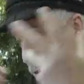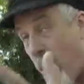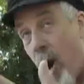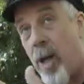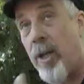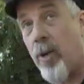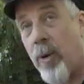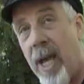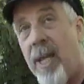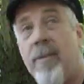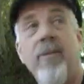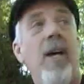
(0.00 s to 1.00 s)
smart and
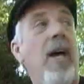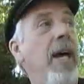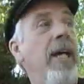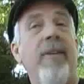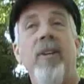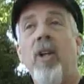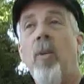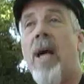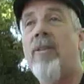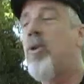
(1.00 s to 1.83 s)
creative and giving it away.